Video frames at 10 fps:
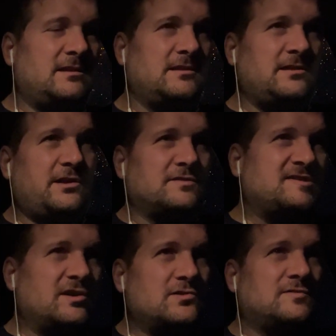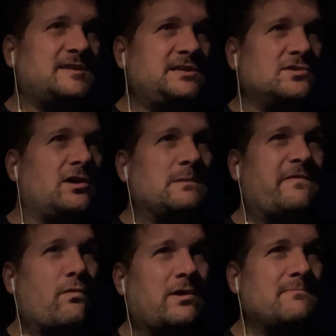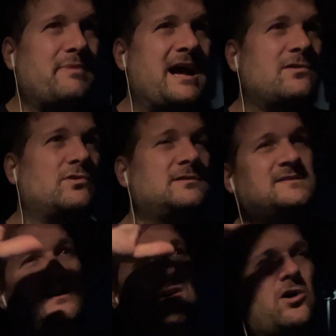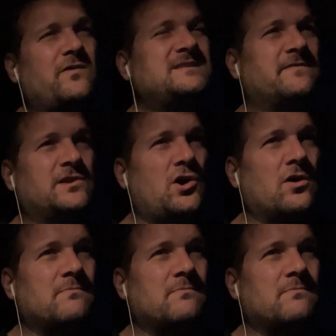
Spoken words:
Little circles in your arm forward and backwards, all these different arm